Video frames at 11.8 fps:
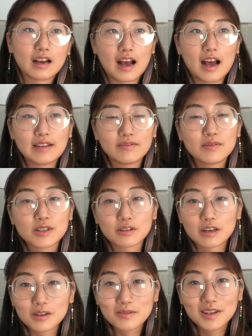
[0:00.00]
I'm
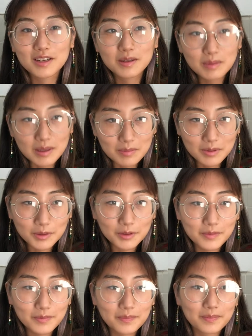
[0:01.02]
surrounded by good people.
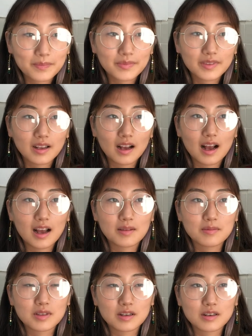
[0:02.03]

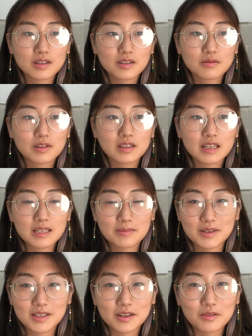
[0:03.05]
I'm starting to realize my
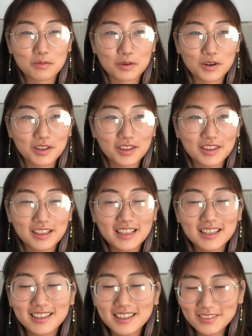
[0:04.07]
self worth,
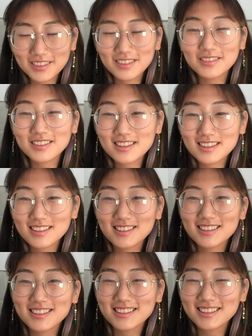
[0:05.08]
even if it's
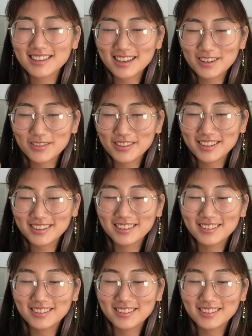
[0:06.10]
just a tiny bit.